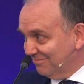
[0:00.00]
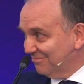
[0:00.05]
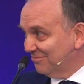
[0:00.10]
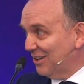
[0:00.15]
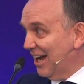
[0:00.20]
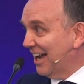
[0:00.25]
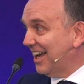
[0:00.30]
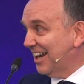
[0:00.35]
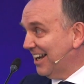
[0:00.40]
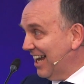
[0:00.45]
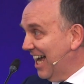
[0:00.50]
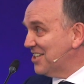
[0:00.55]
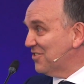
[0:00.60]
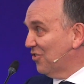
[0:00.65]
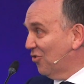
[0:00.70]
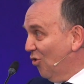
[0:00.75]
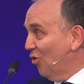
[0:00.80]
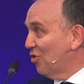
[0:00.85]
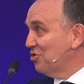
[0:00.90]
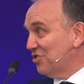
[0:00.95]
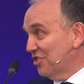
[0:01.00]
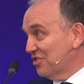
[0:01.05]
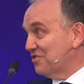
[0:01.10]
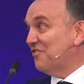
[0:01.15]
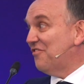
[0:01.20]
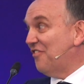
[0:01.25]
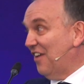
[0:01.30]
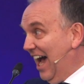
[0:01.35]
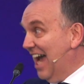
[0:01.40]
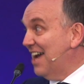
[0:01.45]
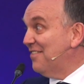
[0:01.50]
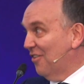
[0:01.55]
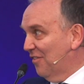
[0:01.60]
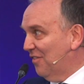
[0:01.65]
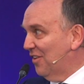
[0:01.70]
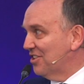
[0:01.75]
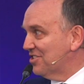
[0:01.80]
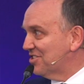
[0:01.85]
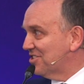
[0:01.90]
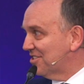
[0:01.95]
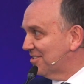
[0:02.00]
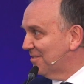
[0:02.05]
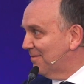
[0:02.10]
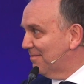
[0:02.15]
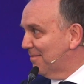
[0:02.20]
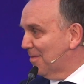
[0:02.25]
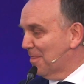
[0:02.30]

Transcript: Recognizing, of course, there's five of us.